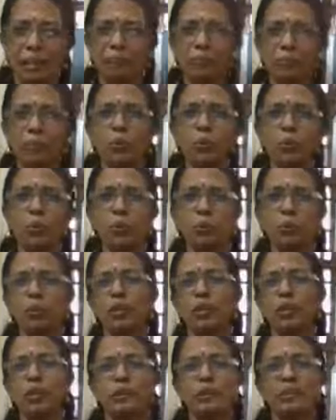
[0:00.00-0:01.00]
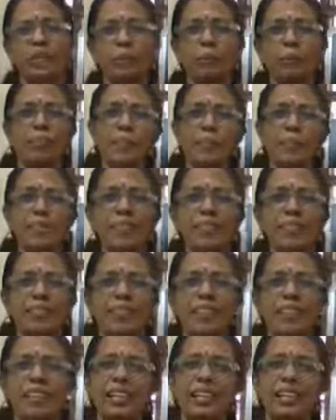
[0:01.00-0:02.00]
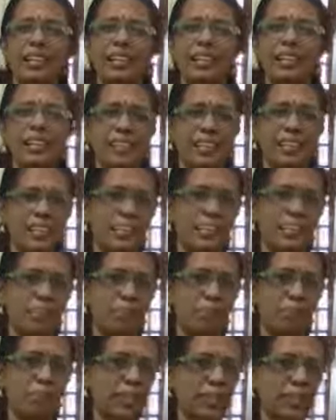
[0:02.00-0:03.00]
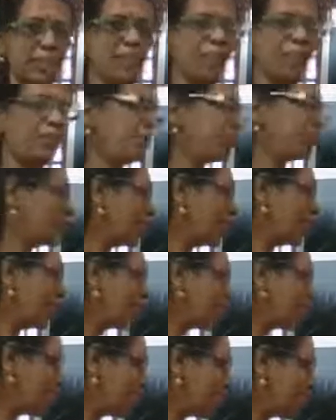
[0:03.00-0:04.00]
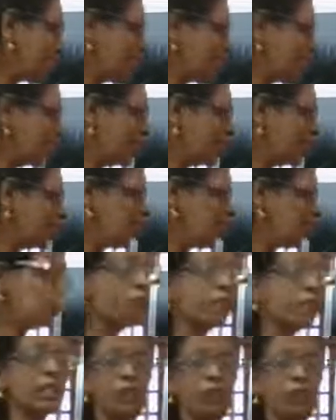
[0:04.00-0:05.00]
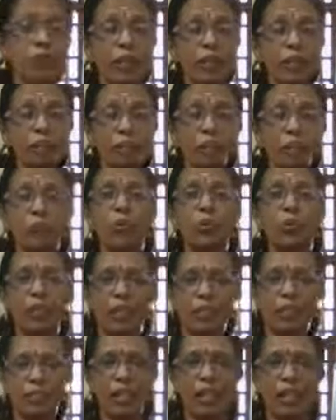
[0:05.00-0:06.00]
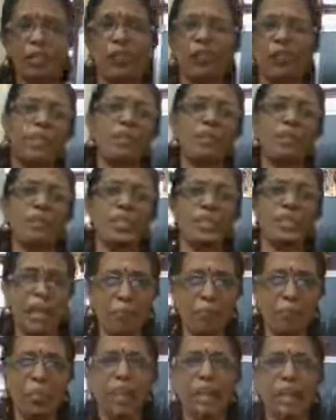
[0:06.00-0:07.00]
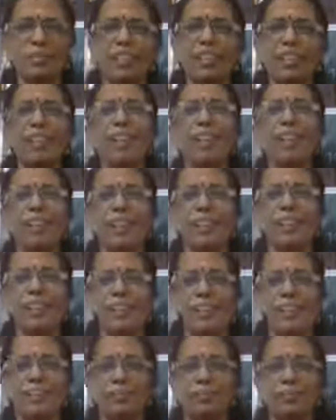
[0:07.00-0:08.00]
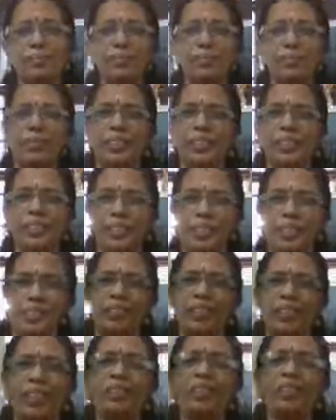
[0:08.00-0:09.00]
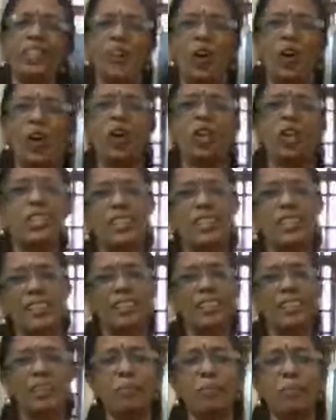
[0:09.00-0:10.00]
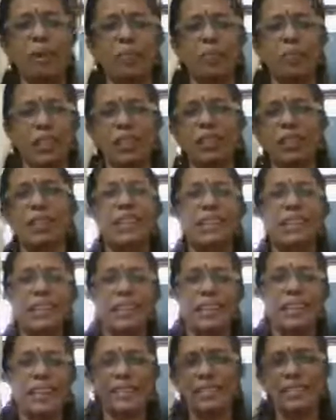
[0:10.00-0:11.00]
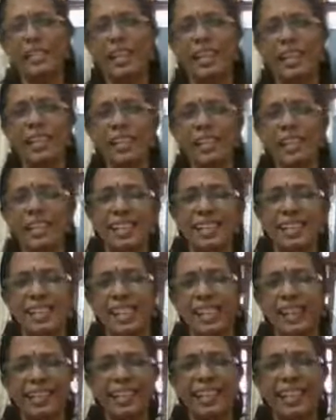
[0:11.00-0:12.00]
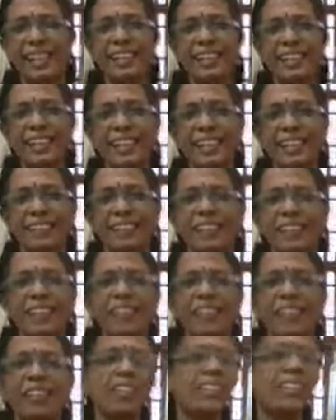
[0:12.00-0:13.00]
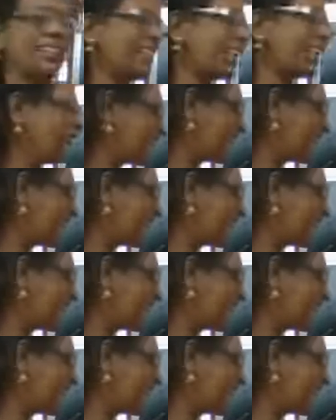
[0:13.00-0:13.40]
blue appearance, very pleasant to see that. Copper sulfate blue is very famous among our, when we talk about textiles like that, we will say